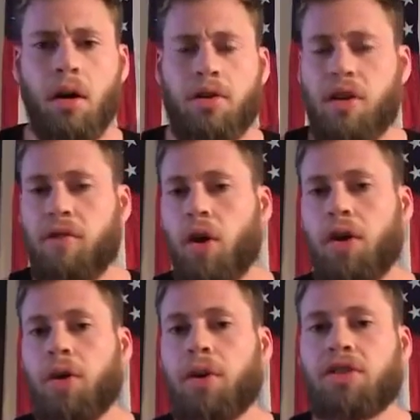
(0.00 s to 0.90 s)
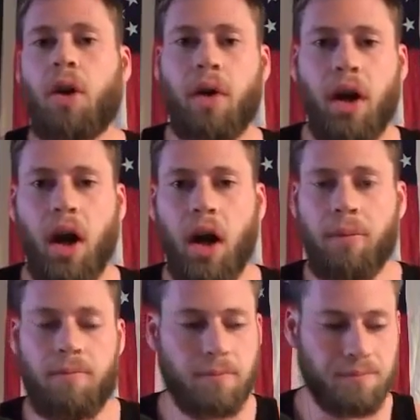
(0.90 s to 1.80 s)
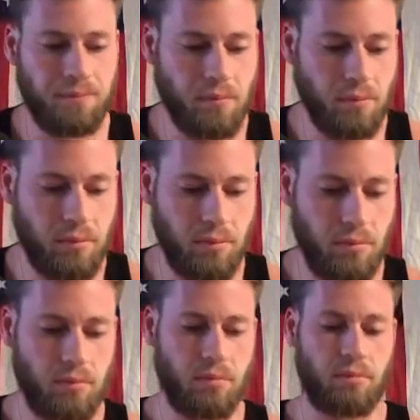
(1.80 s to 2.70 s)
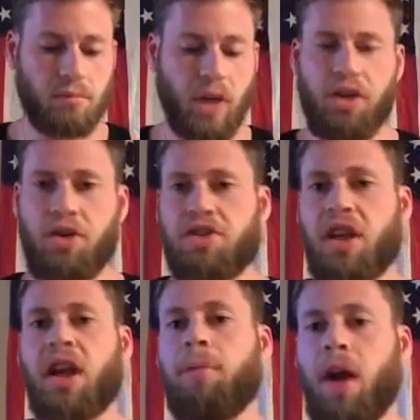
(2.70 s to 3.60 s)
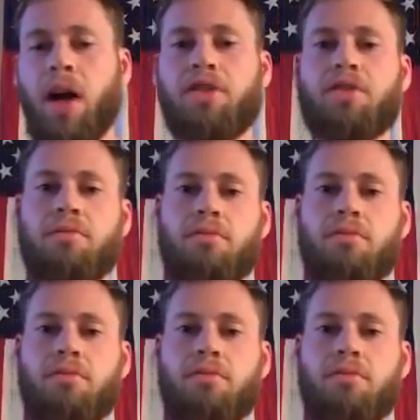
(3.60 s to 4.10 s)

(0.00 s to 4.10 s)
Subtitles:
just have no clue what's going on. And you just think I'm nuts.